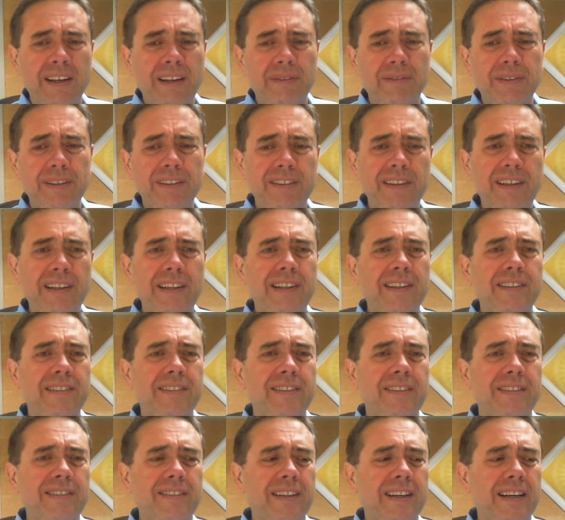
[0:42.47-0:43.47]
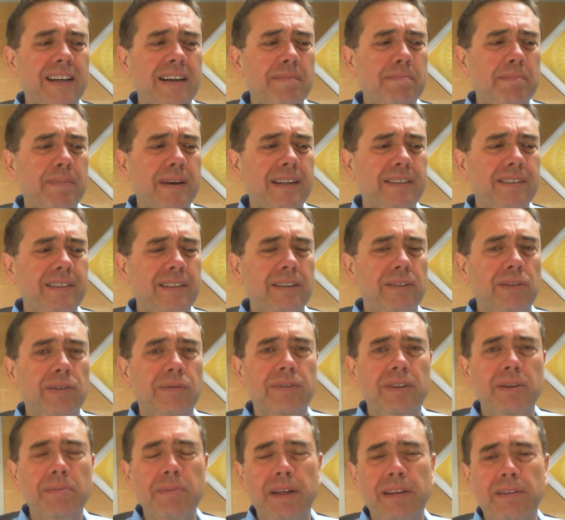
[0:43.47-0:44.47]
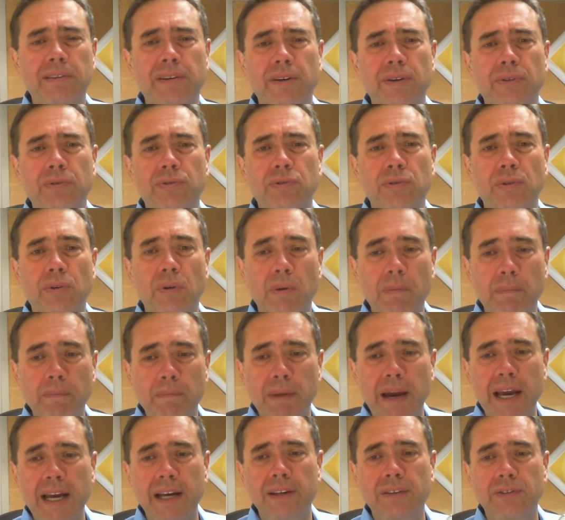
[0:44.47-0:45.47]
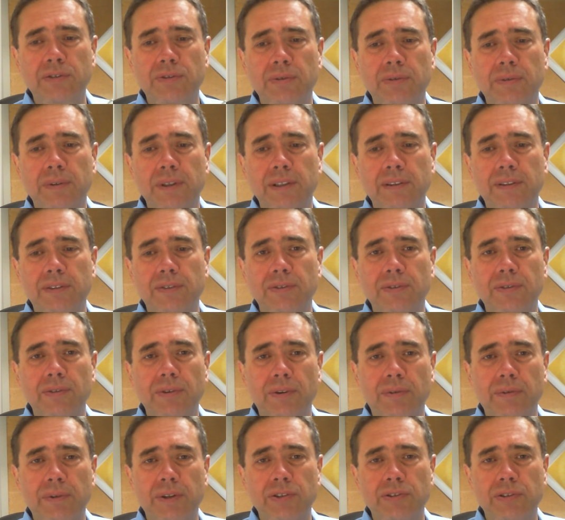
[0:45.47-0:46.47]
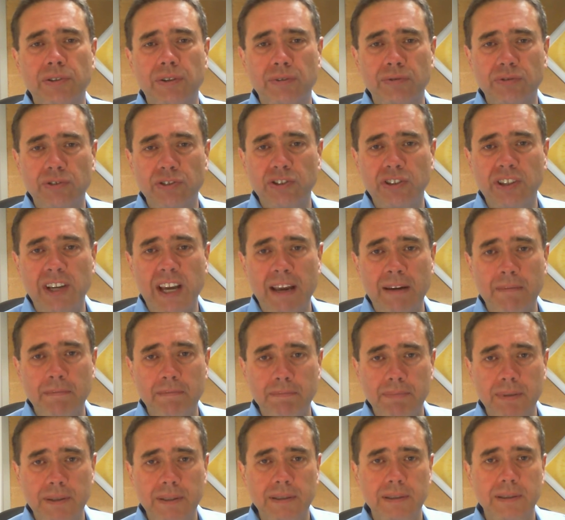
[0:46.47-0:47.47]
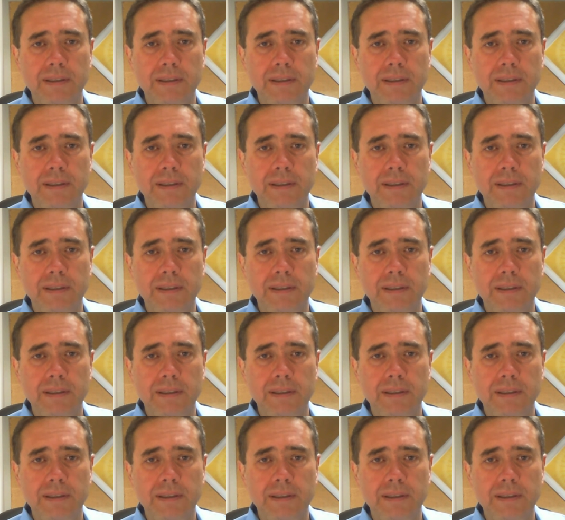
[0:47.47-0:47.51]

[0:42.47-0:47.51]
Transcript: resilience is the capacity of the material to go back to its original shape.